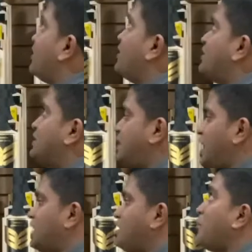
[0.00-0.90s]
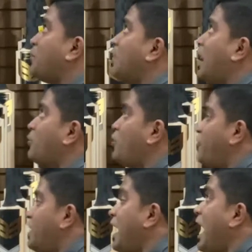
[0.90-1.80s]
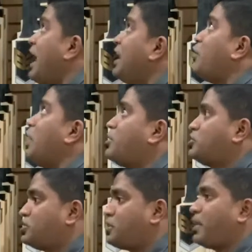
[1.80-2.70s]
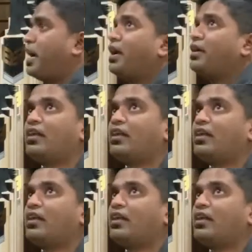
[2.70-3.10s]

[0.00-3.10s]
You see, guys, I'm not feeling any vibrations in my hand.